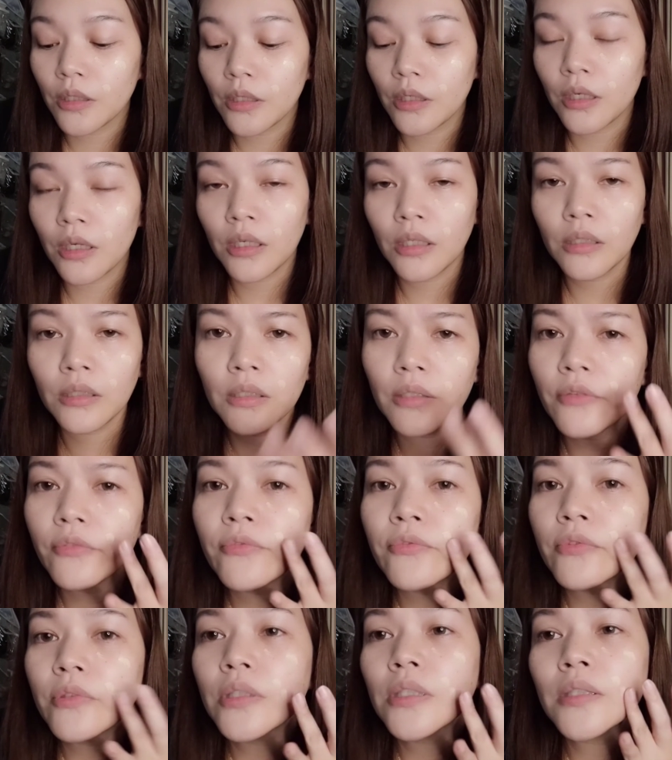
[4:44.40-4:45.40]
All right.
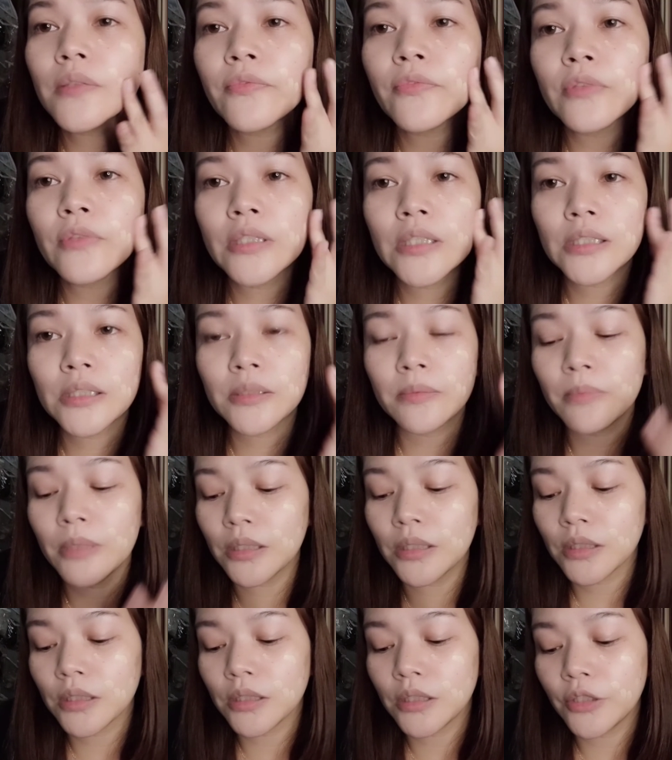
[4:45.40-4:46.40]
If this
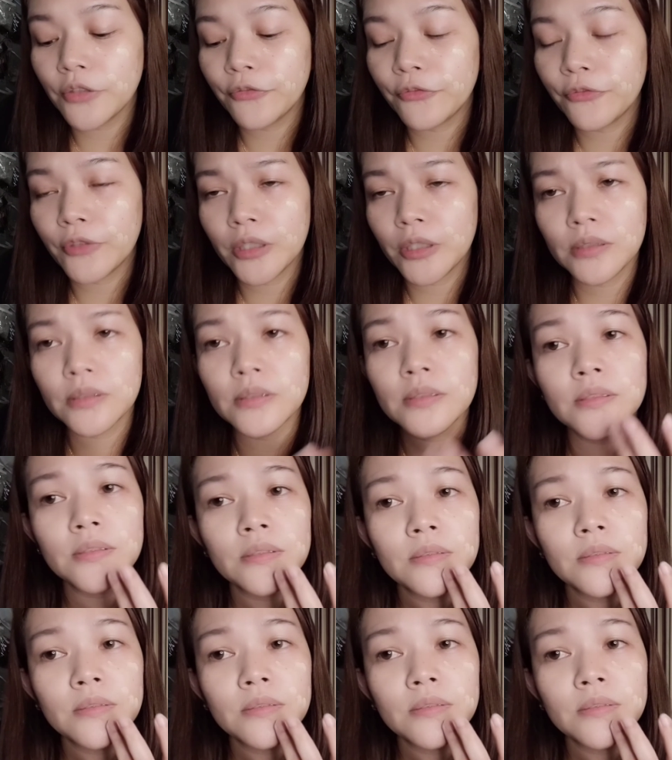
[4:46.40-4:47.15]
makes a difference.